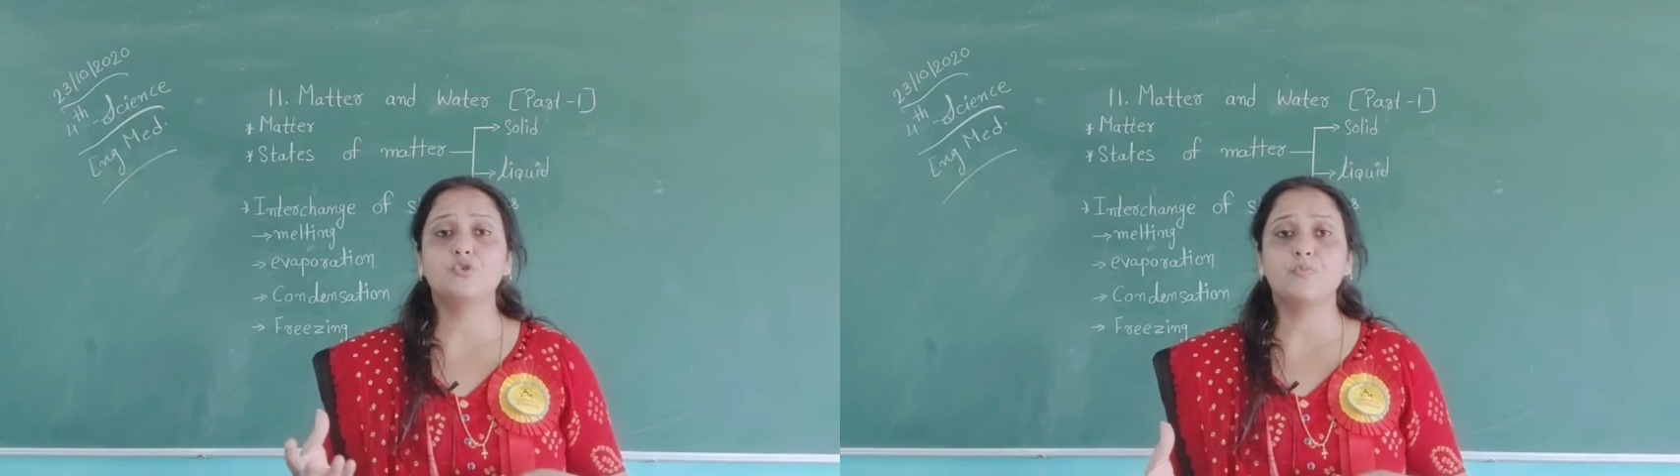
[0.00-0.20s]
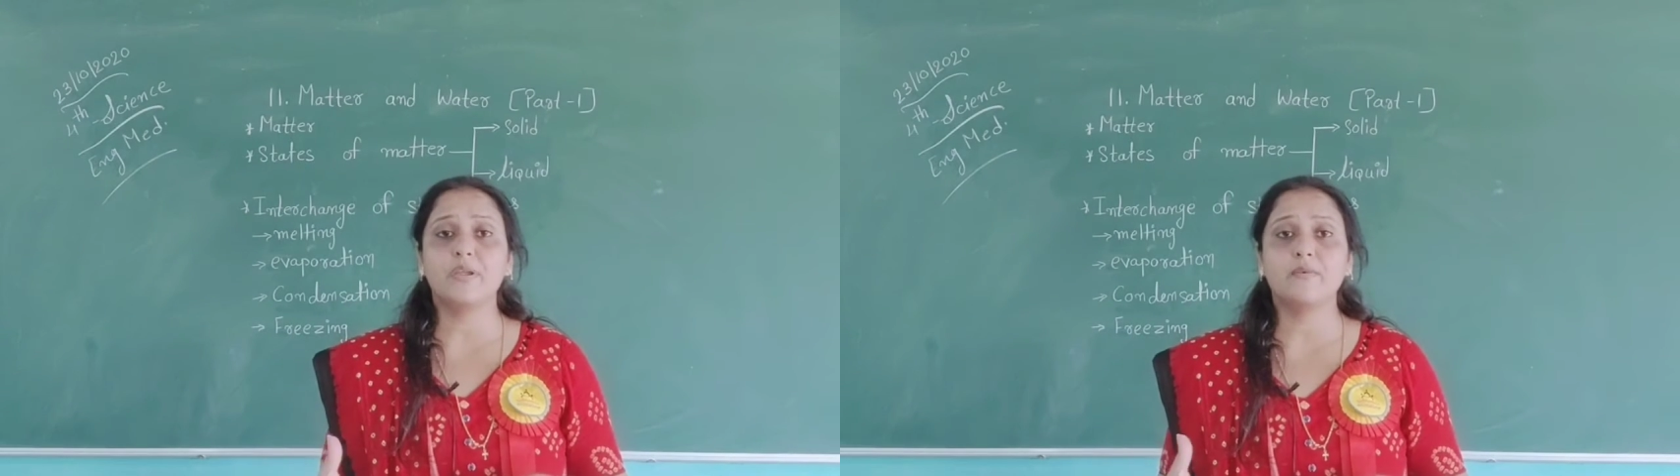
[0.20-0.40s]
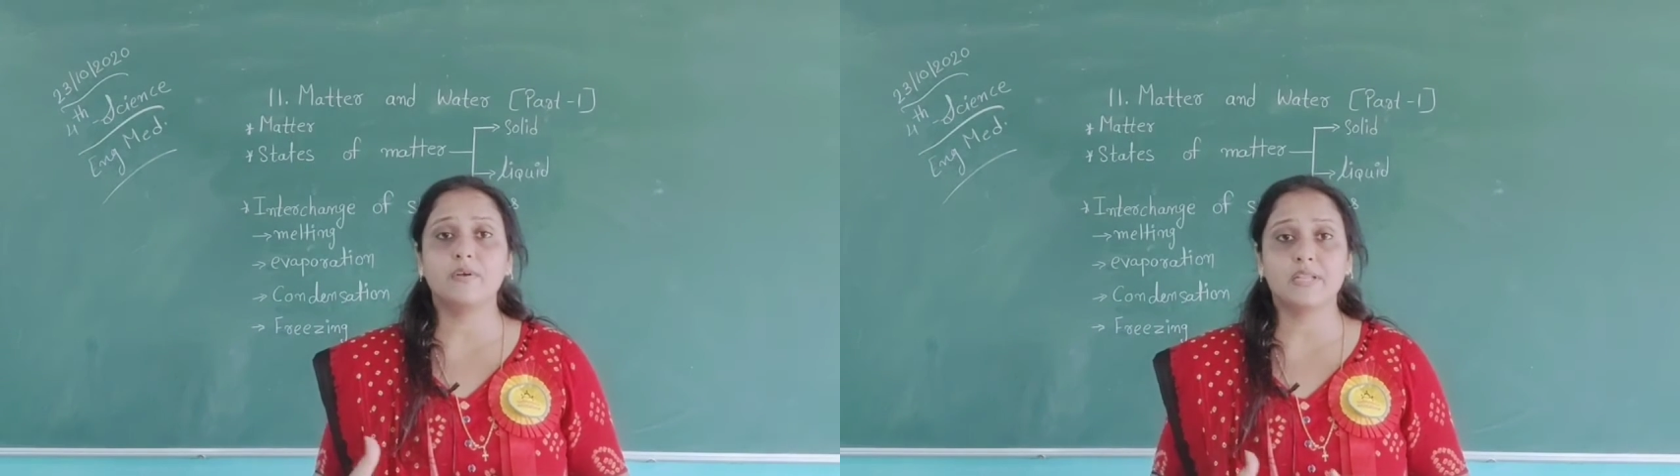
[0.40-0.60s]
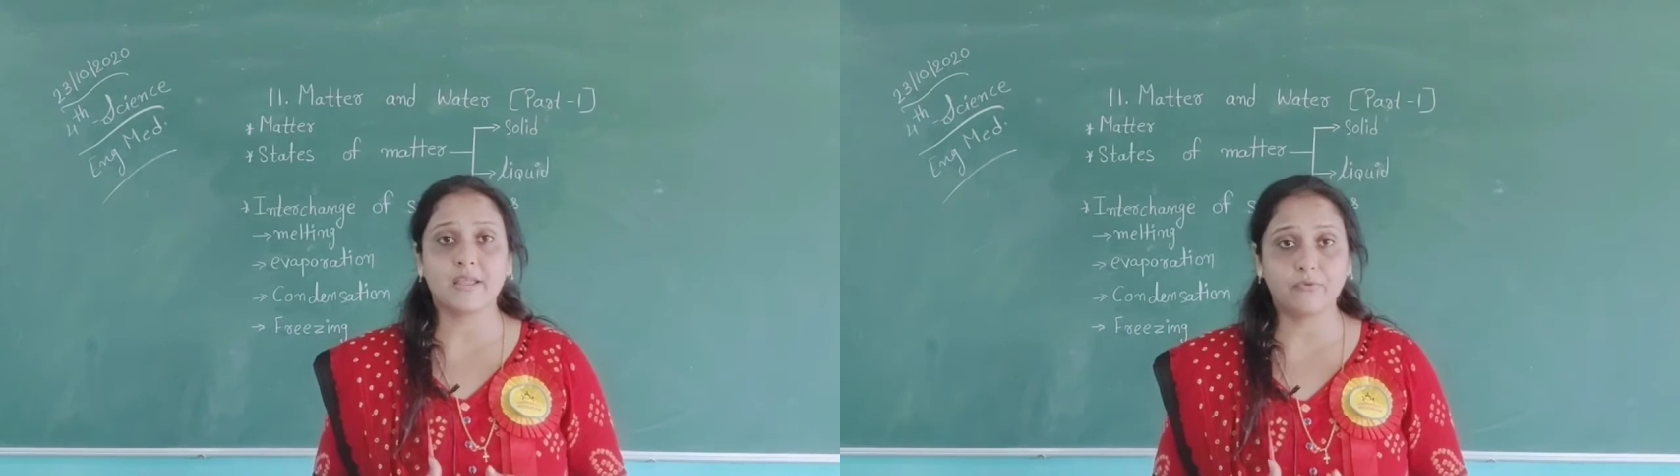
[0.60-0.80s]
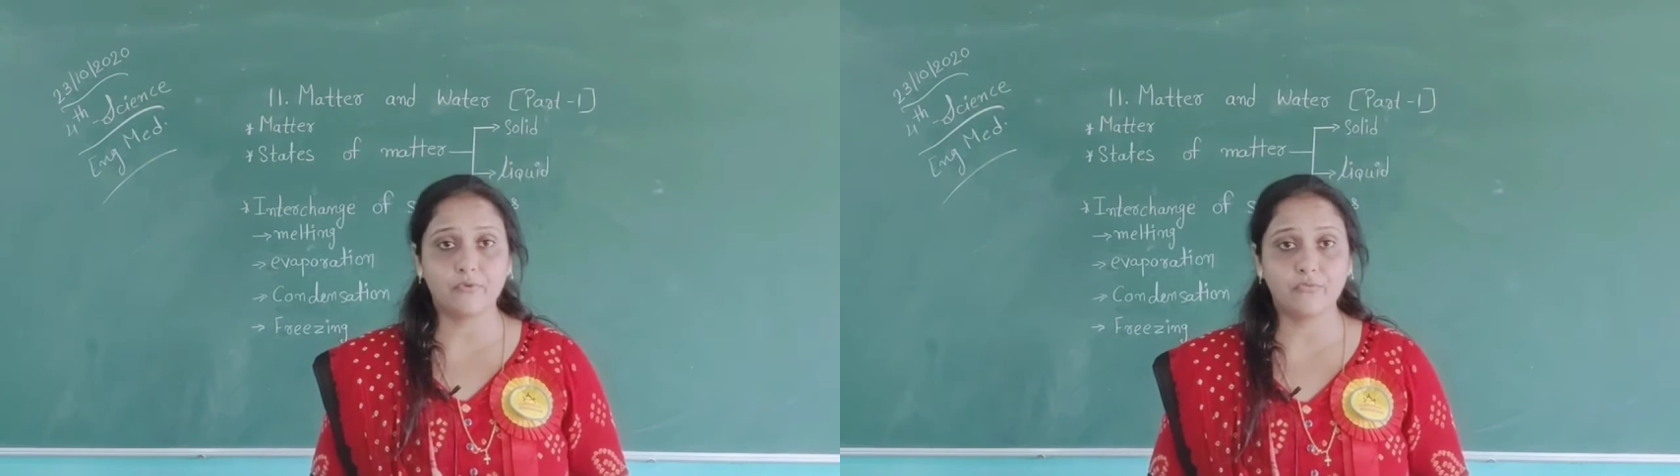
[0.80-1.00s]
to make one
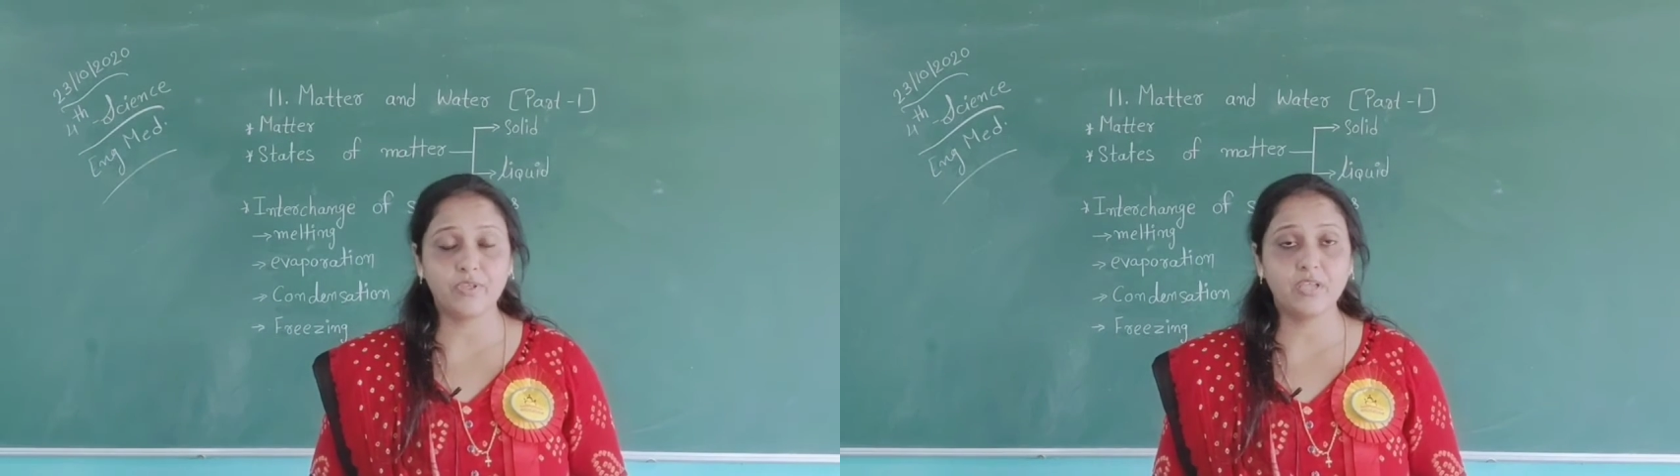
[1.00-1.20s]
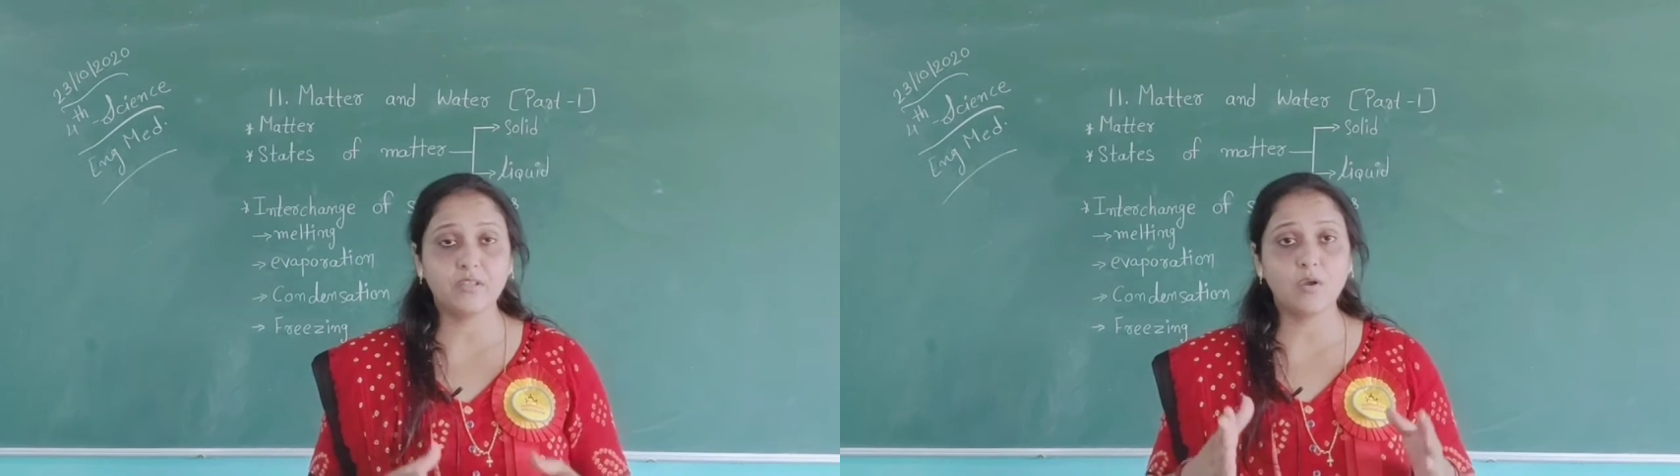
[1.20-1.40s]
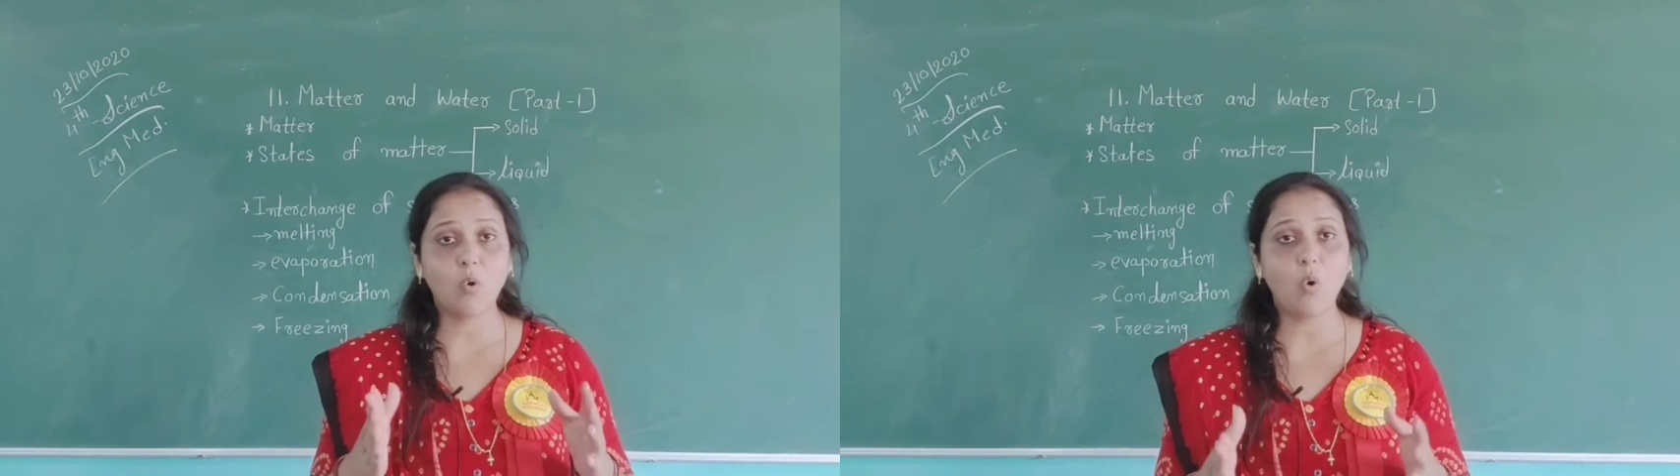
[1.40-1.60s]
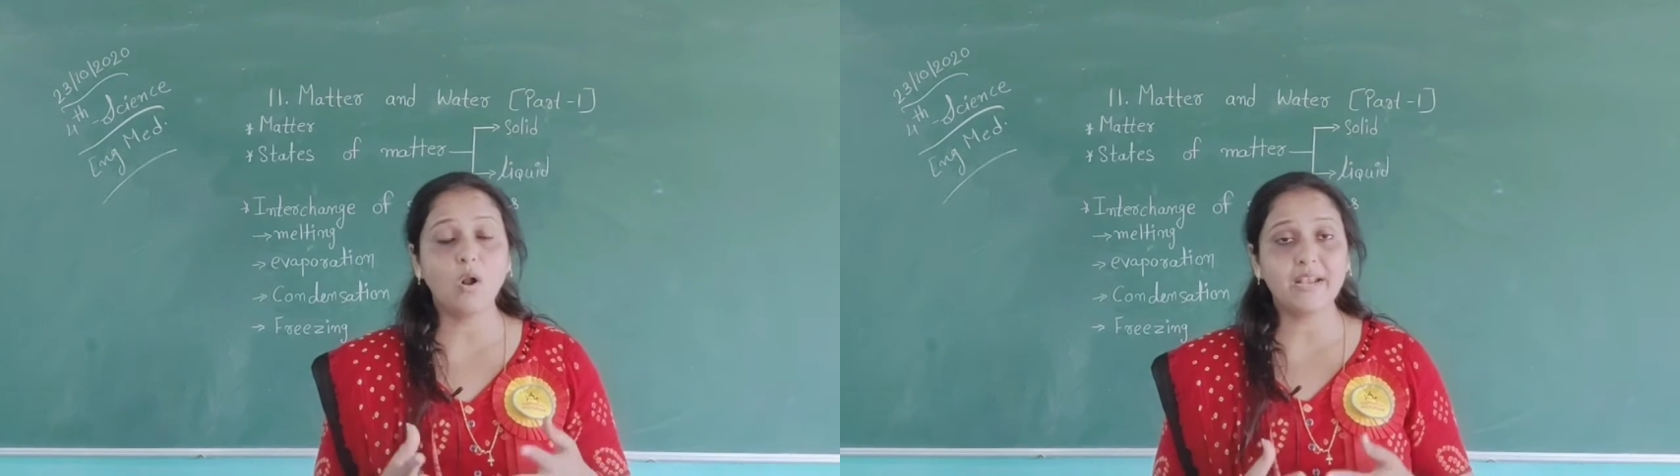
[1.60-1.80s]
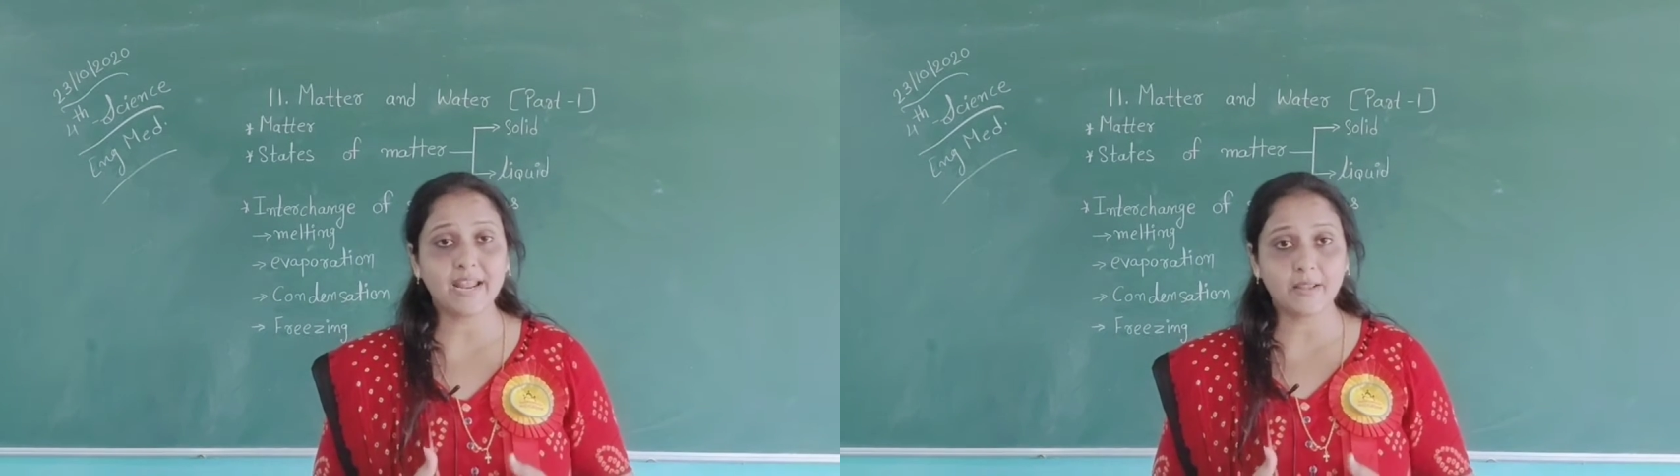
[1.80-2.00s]
type of thing. The
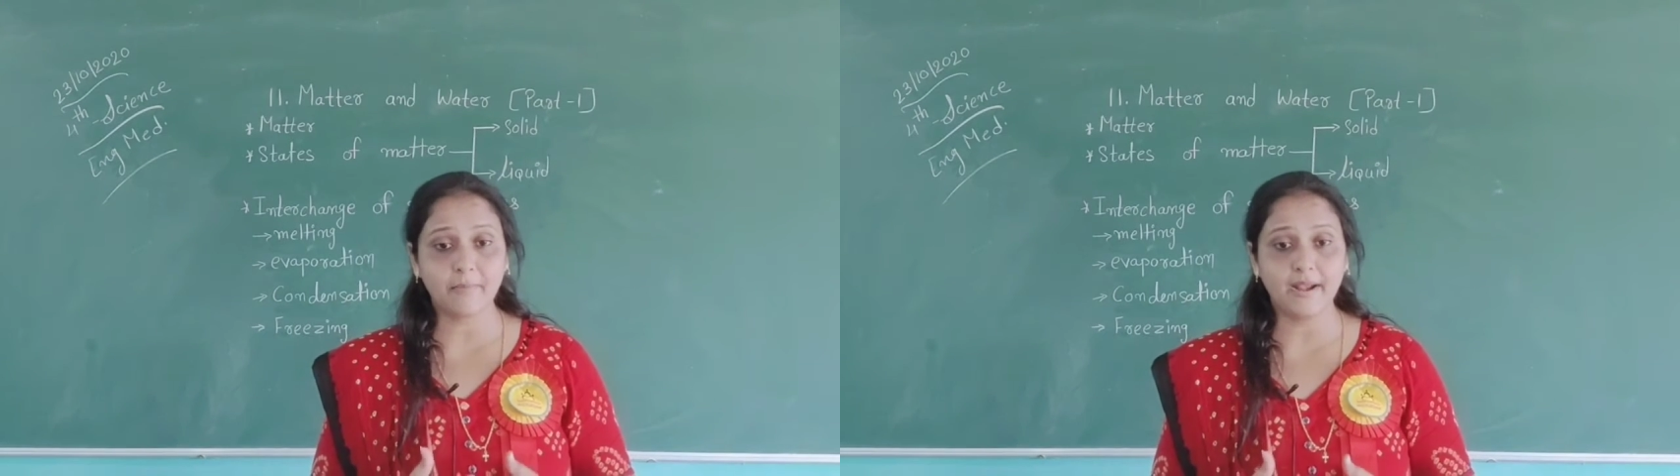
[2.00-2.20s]
all tiny